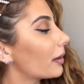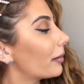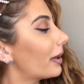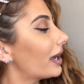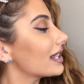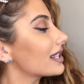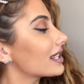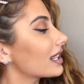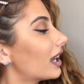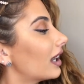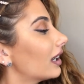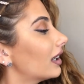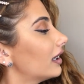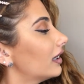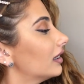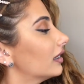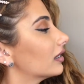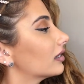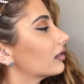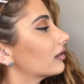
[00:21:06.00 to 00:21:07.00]
bye,
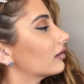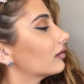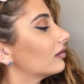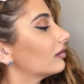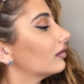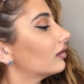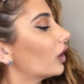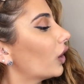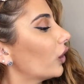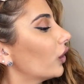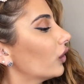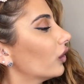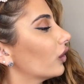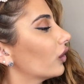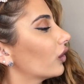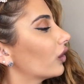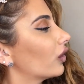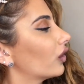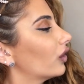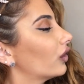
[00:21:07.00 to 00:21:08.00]
Scarlett. No?
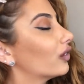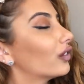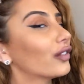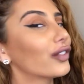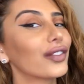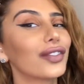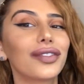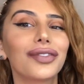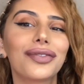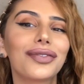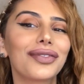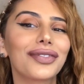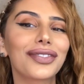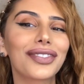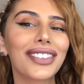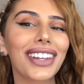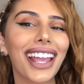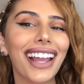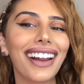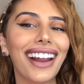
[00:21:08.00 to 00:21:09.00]

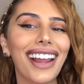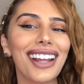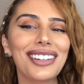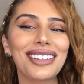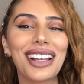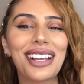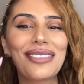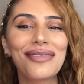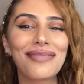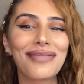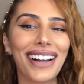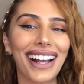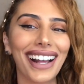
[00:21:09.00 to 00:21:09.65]
All right.